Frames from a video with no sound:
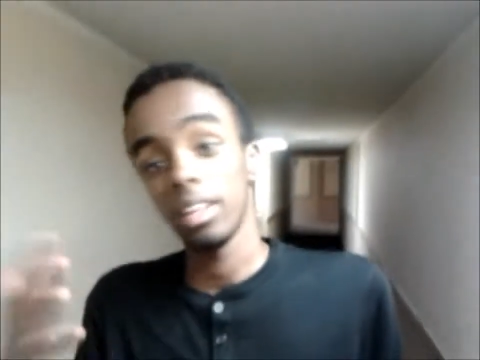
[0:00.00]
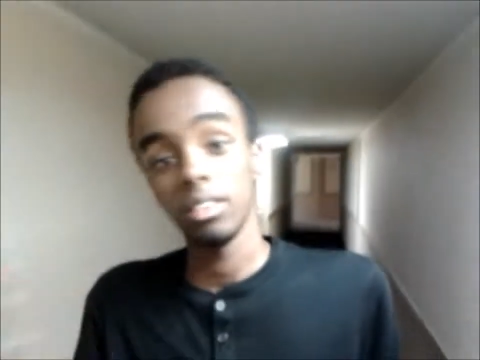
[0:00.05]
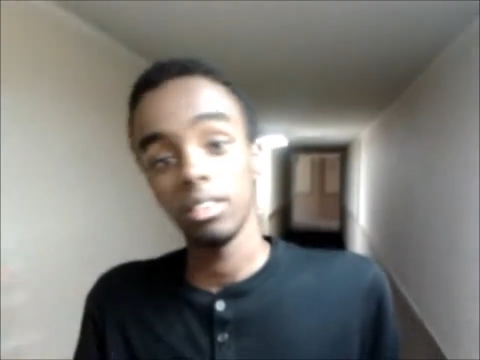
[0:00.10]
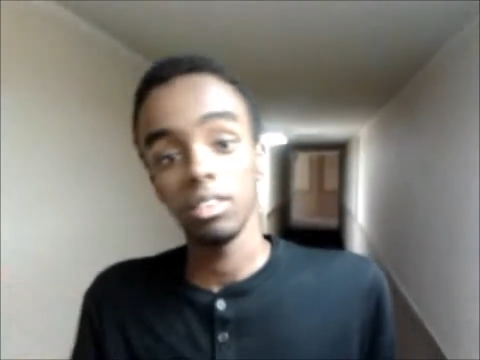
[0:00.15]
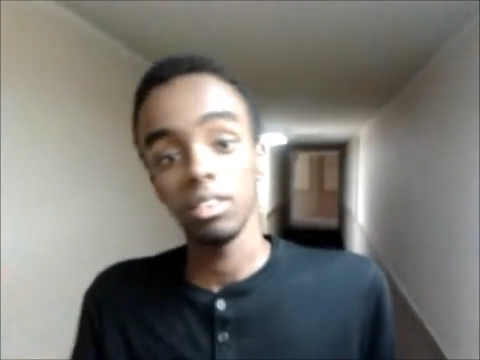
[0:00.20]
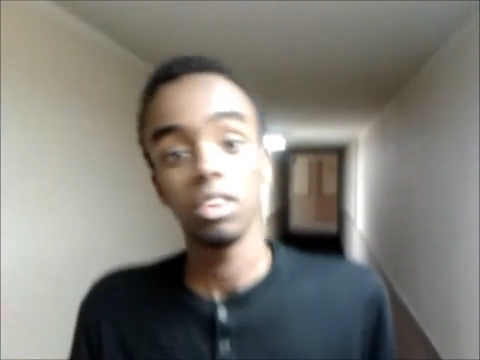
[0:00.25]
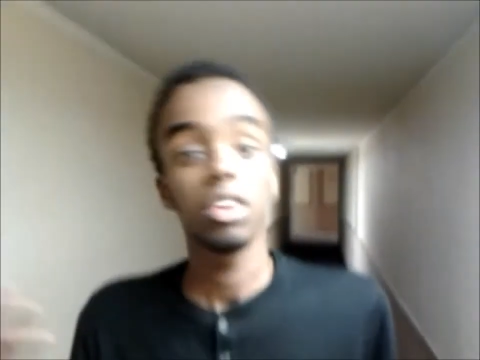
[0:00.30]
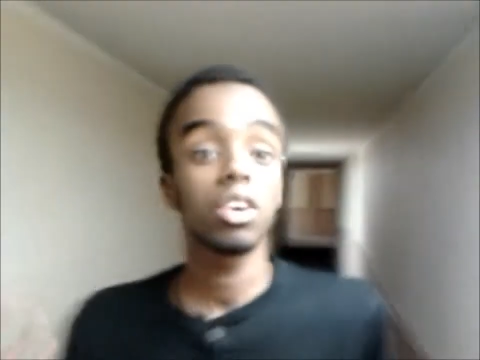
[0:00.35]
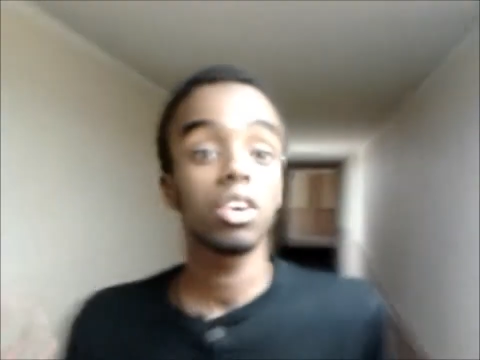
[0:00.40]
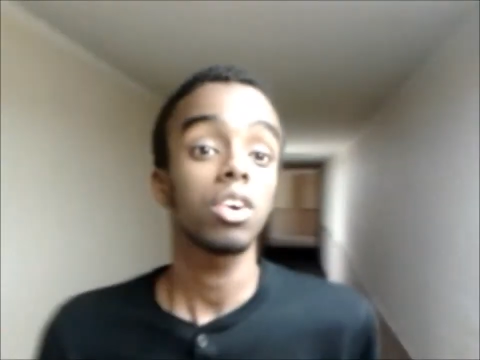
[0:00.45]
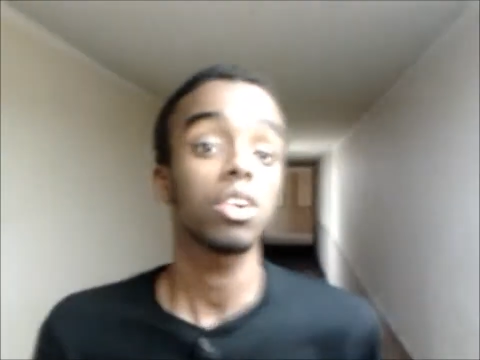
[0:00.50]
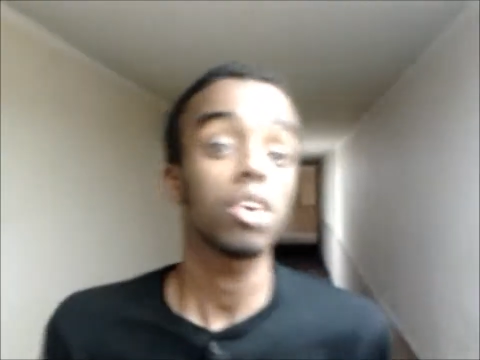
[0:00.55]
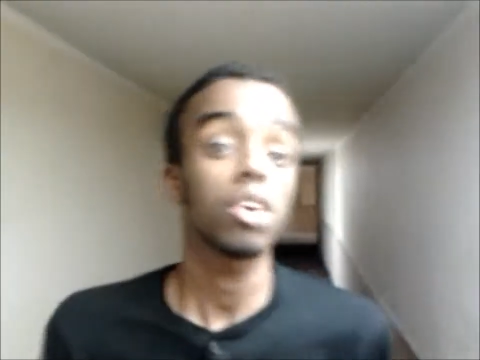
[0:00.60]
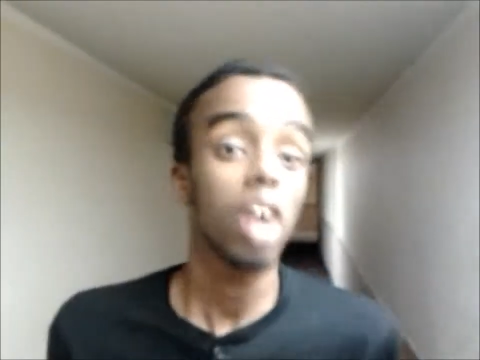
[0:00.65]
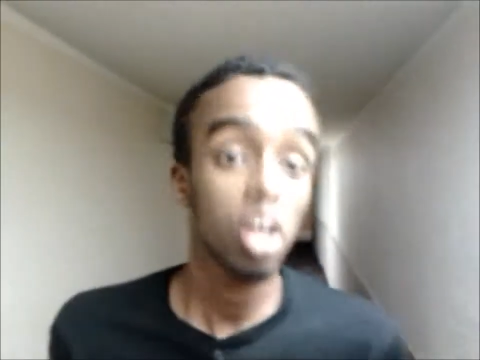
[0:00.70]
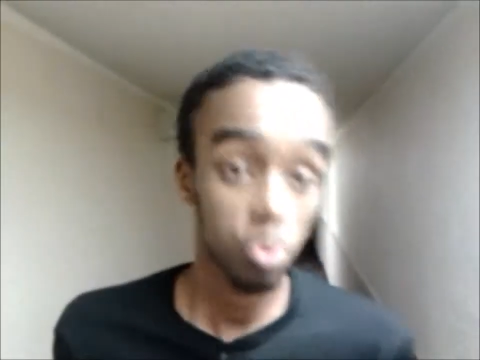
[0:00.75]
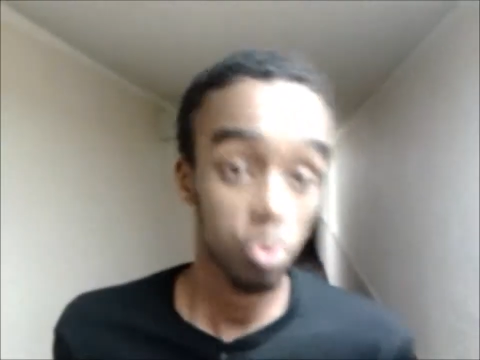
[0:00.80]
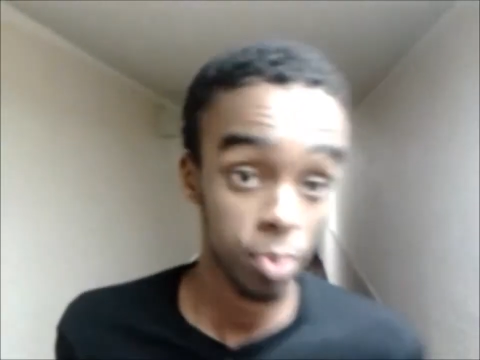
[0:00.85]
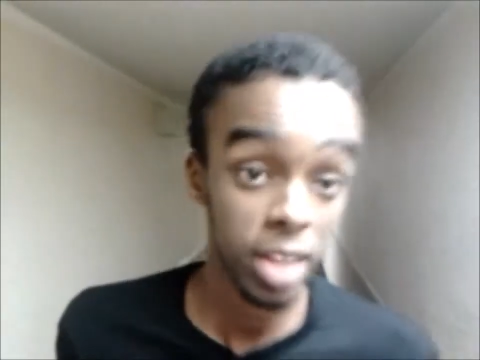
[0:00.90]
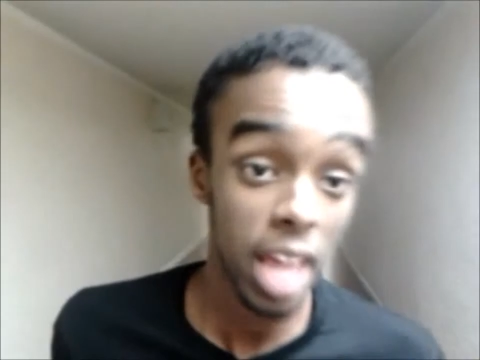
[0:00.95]
and
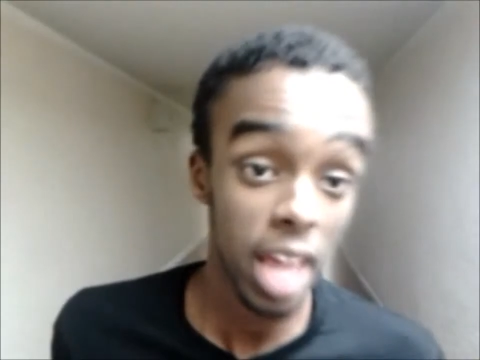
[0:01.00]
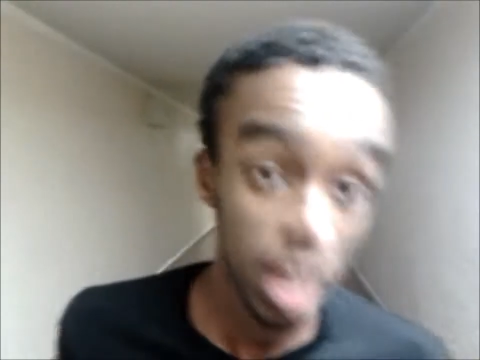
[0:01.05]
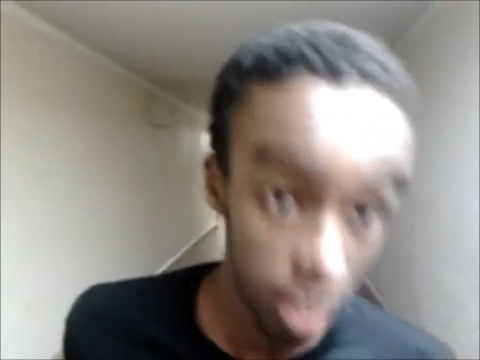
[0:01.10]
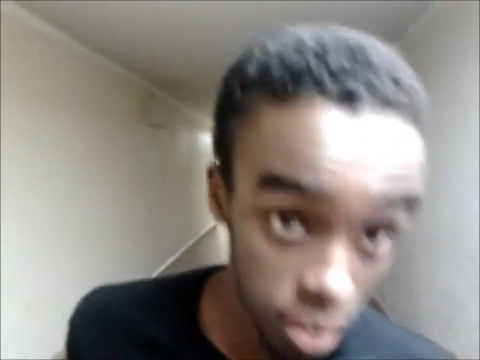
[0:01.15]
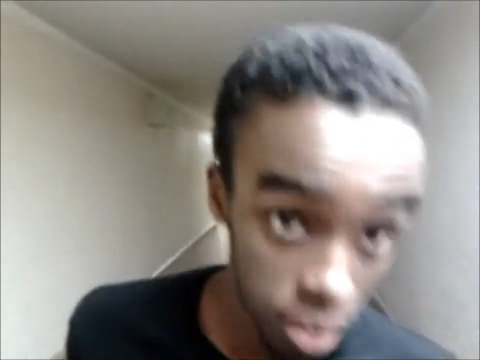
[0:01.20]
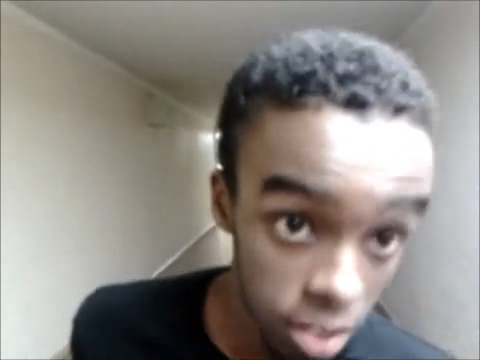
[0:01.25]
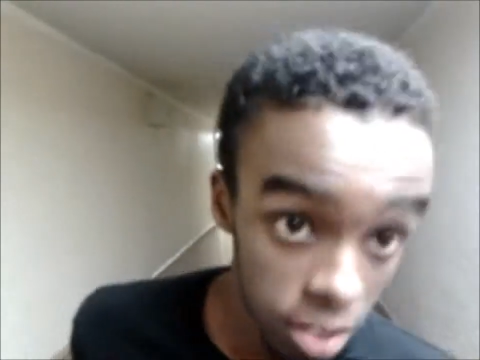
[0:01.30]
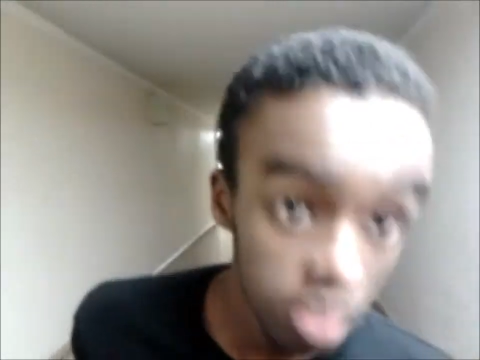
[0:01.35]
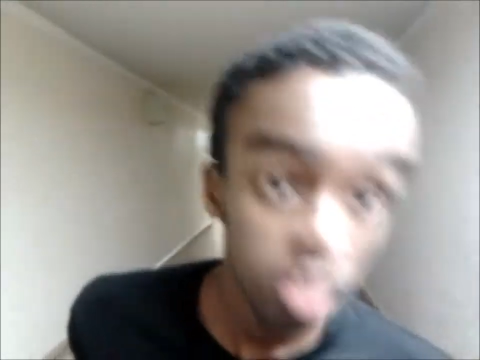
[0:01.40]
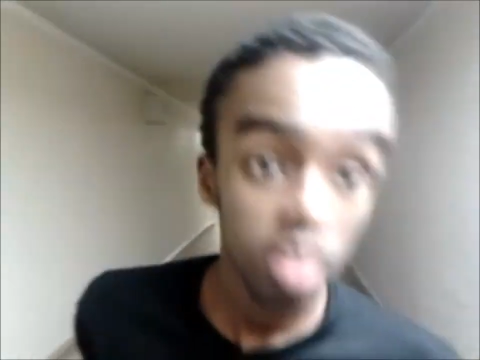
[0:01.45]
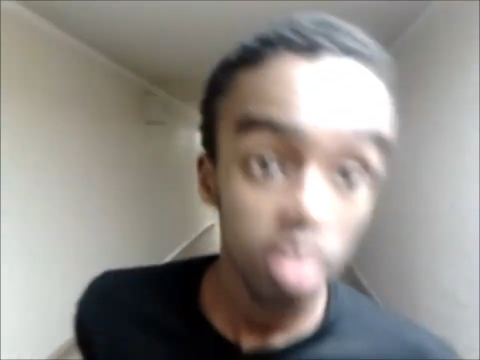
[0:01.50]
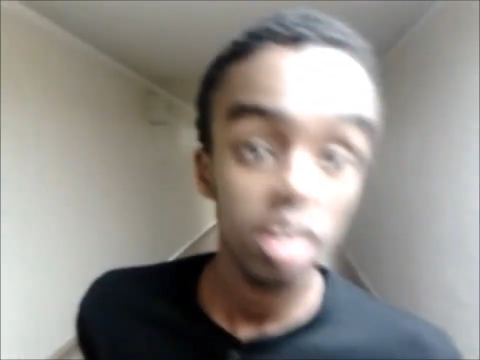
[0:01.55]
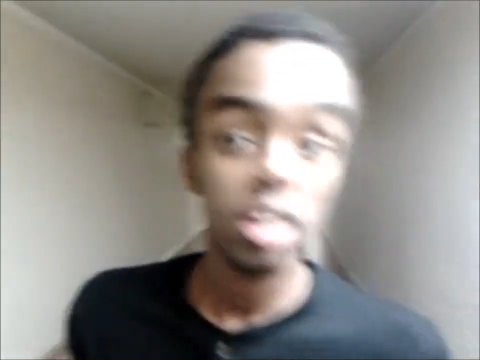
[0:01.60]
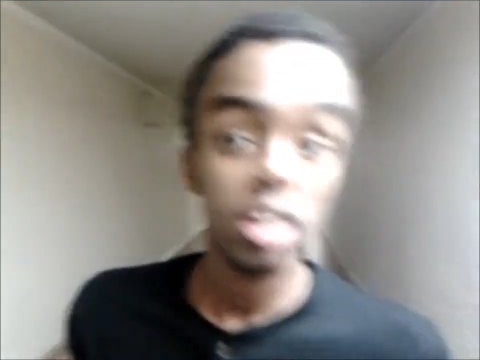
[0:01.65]
her husband Ed,